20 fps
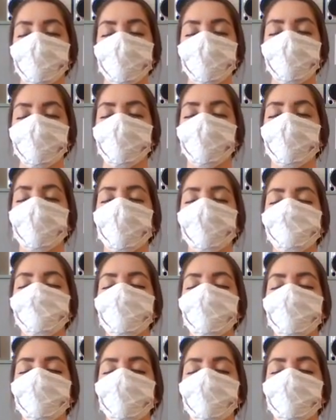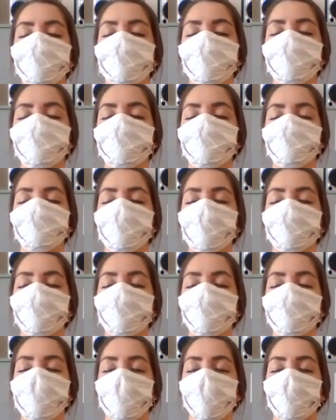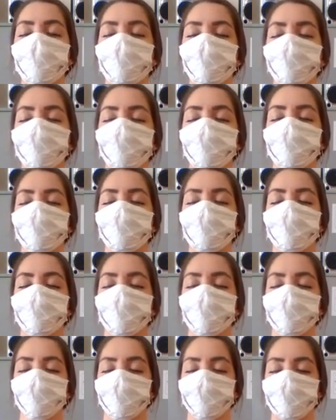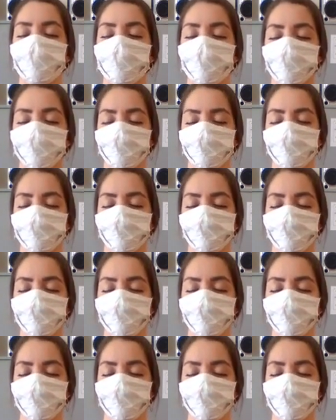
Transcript: and then watch it as it travels out of your body.